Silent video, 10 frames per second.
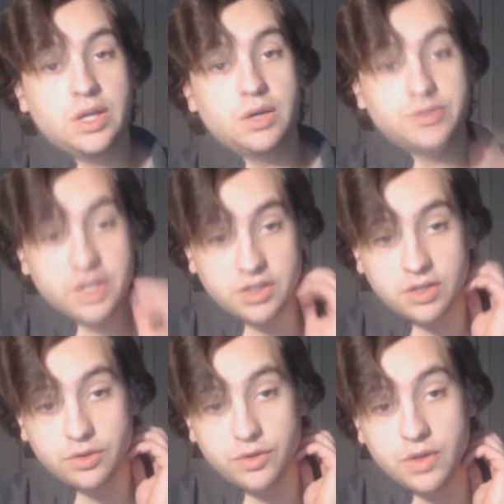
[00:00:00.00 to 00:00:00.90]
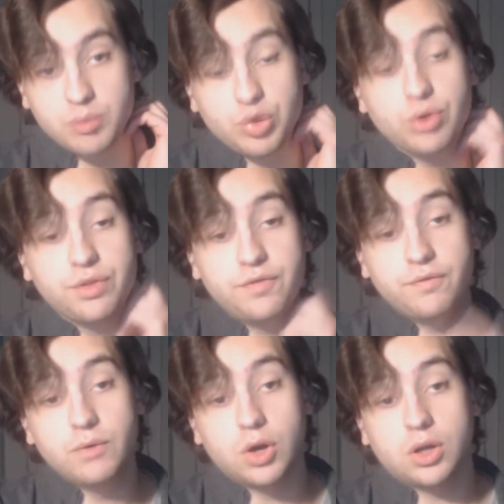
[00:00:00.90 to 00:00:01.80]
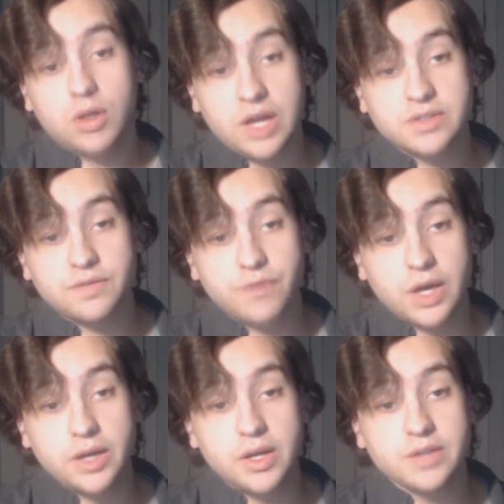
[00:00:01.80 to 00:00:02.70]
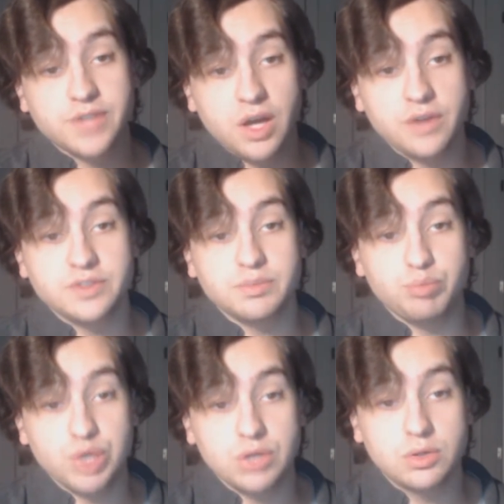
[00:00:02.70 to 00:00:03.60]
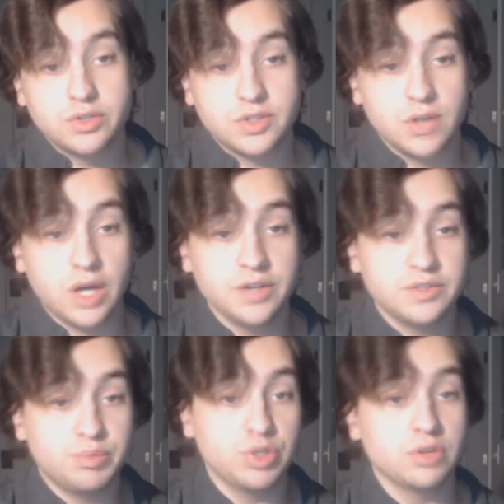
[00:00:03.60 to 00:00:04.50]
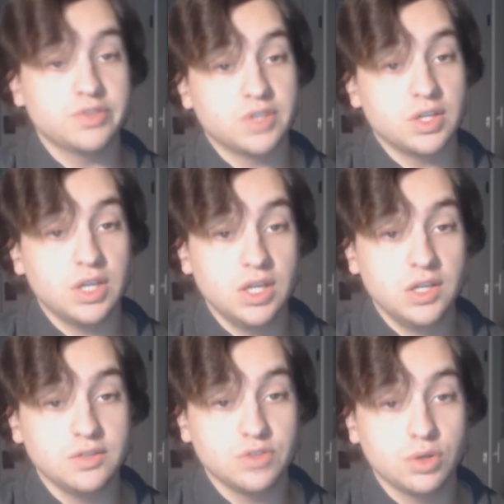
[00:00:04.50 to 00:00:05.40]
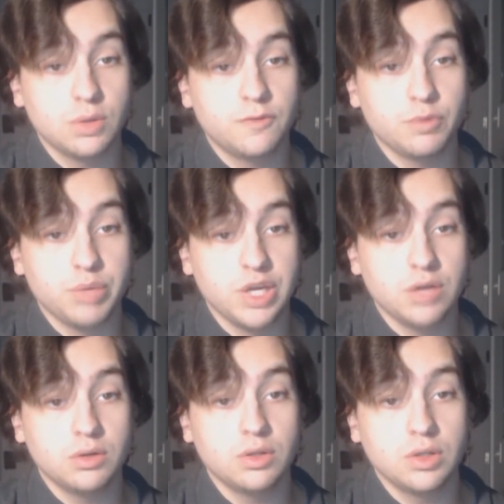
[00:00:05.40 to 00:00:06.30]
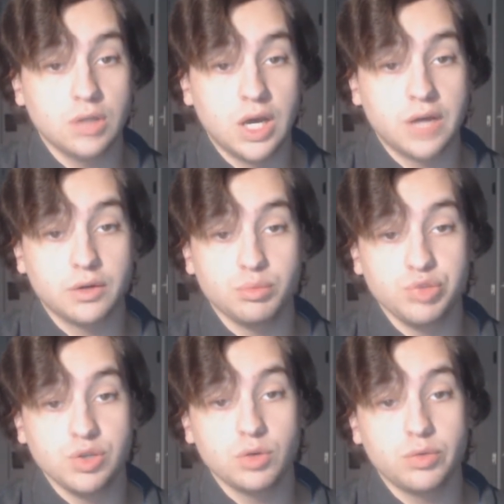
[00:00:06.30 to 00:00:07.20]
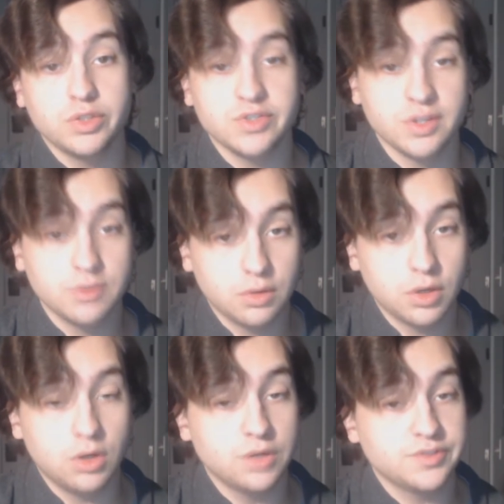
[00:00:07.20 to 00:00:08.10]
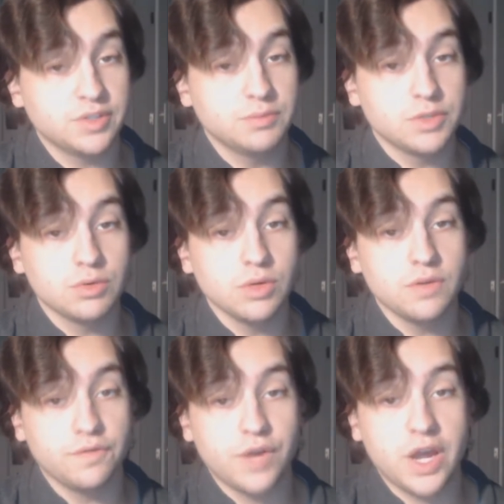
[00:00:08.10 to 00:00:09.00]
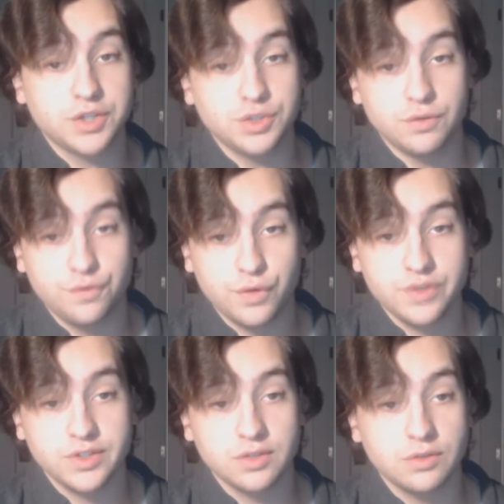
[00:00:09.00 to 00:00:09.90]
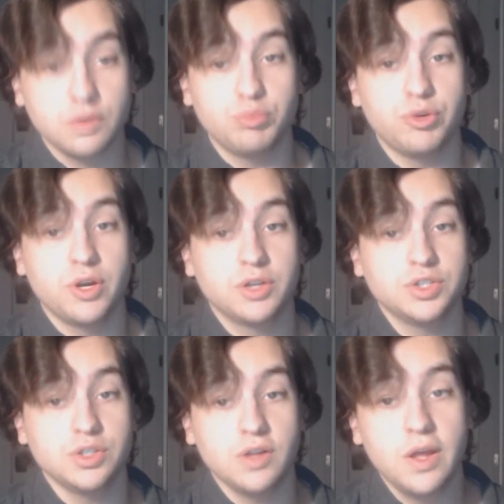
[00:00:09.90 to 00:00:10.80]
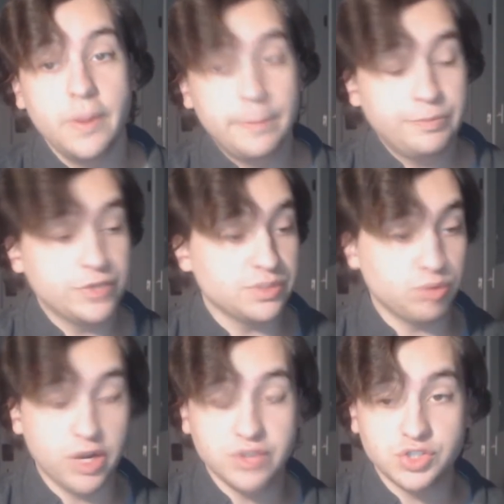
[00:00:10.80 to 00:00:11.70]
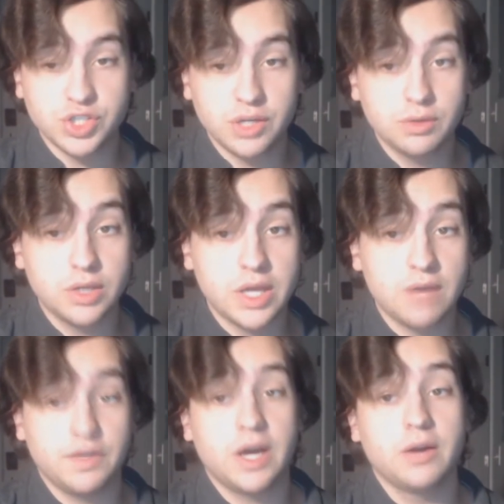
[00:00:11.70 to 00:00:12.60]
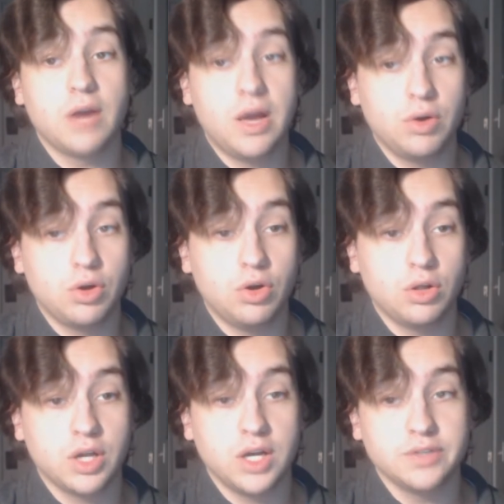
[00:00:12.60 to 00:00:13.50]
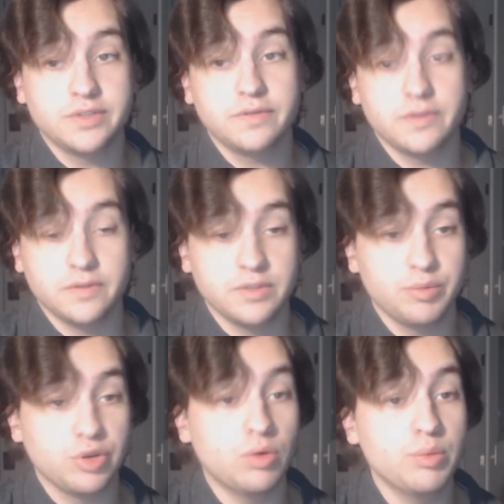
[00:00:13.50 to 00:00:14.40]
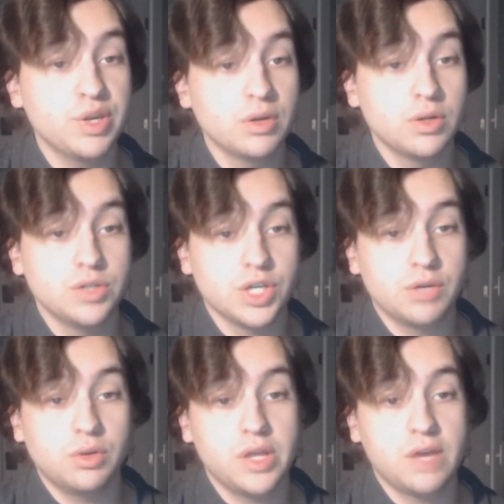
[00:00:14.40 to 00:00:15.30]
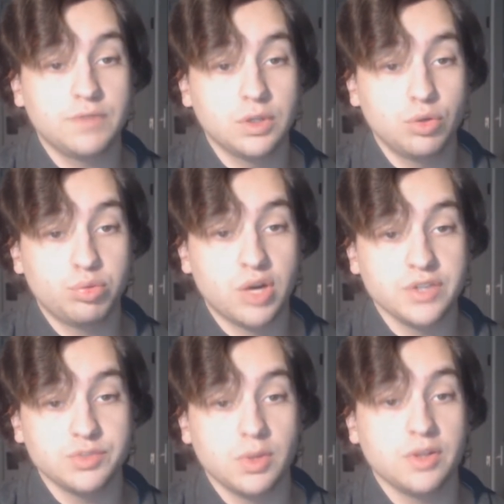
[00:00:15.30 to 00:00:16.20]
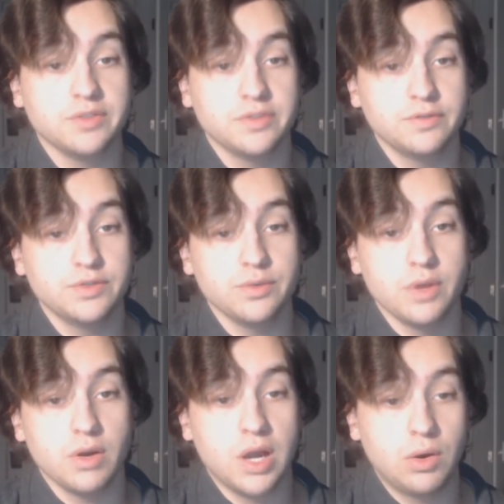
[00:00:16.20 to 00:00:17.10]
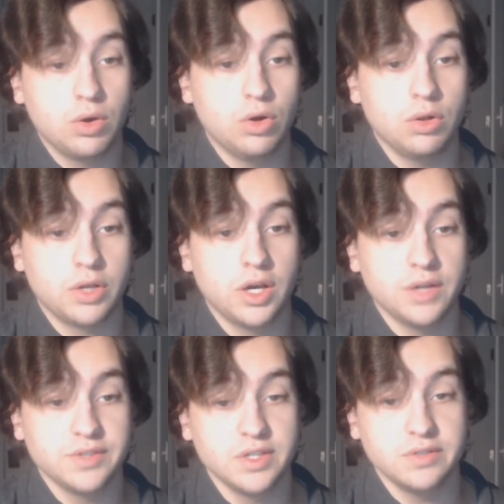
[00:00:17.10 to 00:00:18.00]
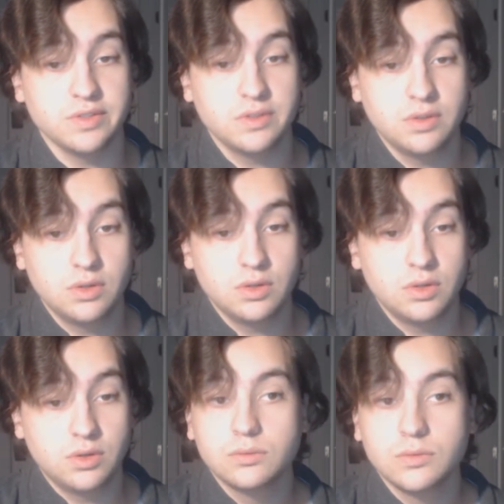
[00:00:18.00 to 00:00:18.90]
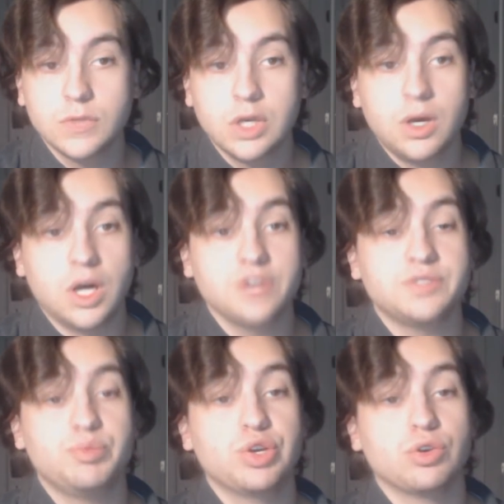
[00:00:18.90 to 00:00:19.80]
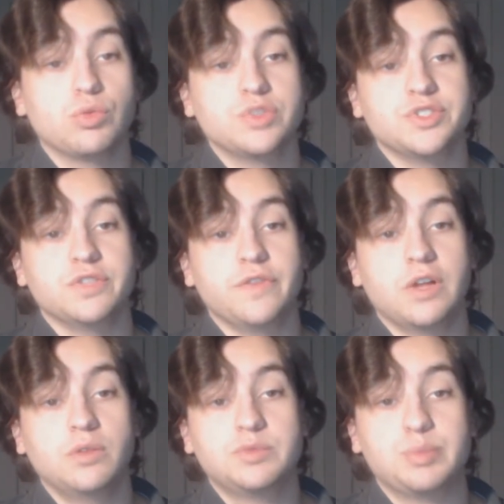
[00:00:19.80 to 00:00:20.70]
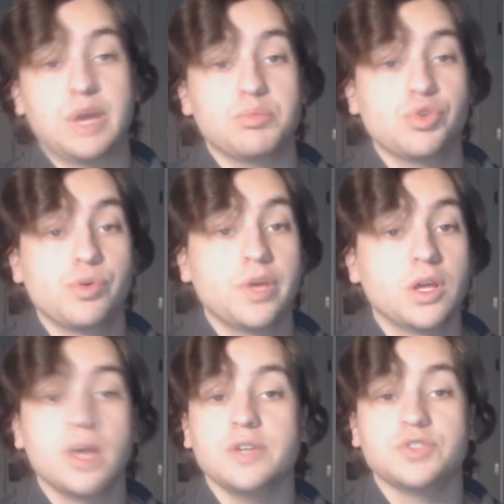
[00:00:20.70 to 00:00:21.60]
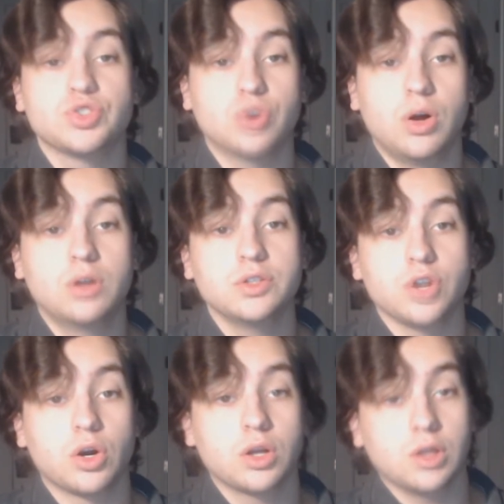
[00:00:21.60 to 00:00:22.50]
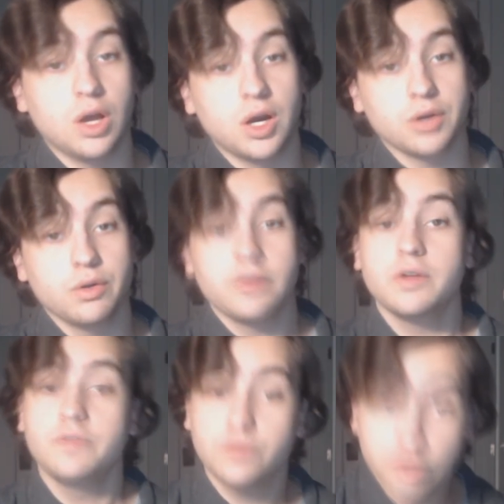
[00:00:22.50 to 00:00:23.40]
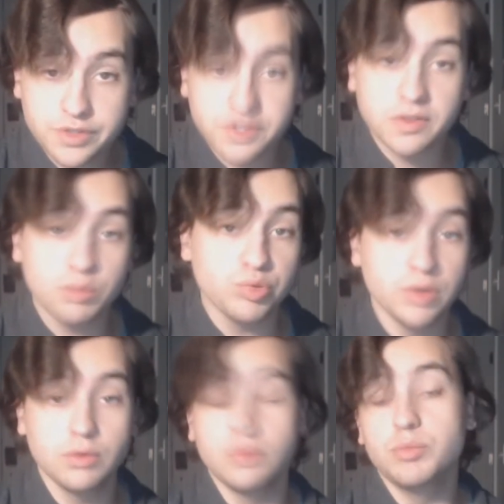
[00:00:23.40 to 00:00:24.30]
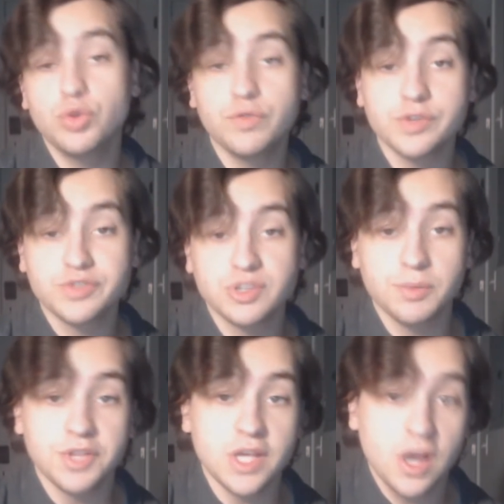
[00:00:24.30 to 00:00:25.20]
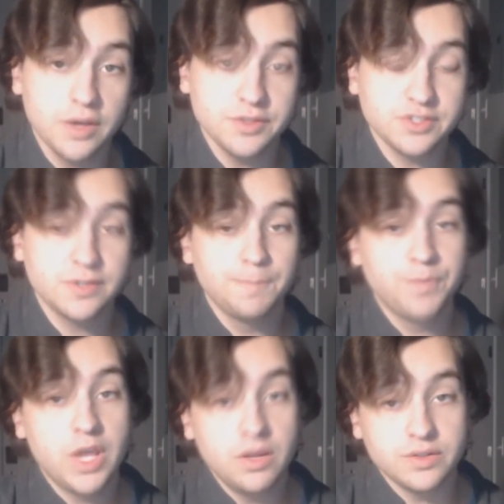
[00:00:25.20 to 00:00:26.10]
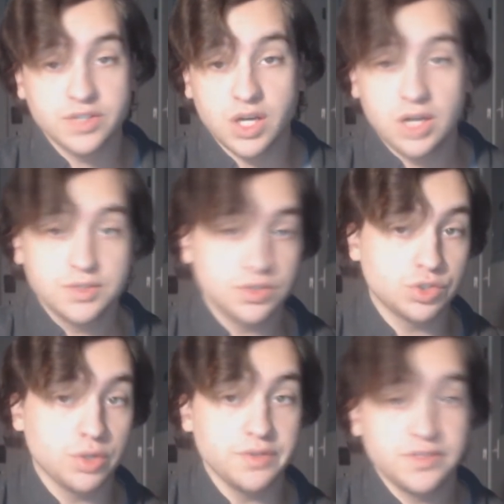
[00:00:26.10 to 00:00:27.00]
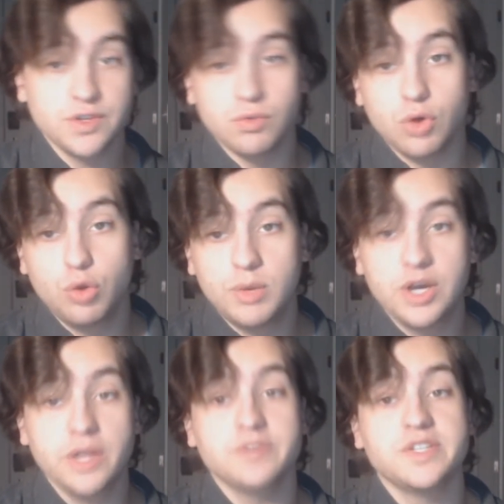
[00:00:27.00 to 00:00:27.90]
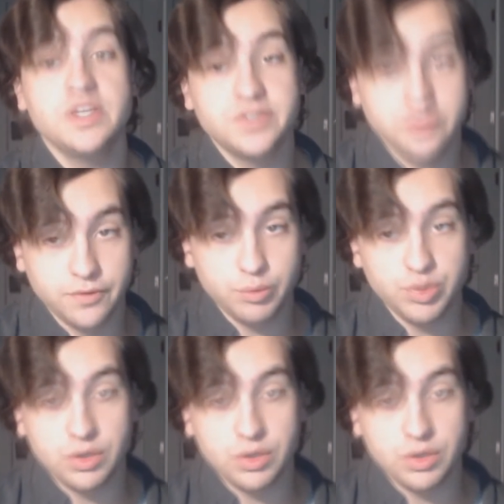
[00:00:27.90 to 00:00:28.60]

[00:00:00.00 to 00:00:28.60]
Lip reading: Now, technically, they both are classified as ice beers. Ice beer is a Canadian term for pale lager beer which has undergone some degree of fractional freezing during production. These brands generally have higher alcohol content than typical beer and generally have a low price relative to their alcohol content. Ice beer was developed by brewing a strong dark lager, then freezing the beer and removing some of the ice. This concentrates the aroma and taste of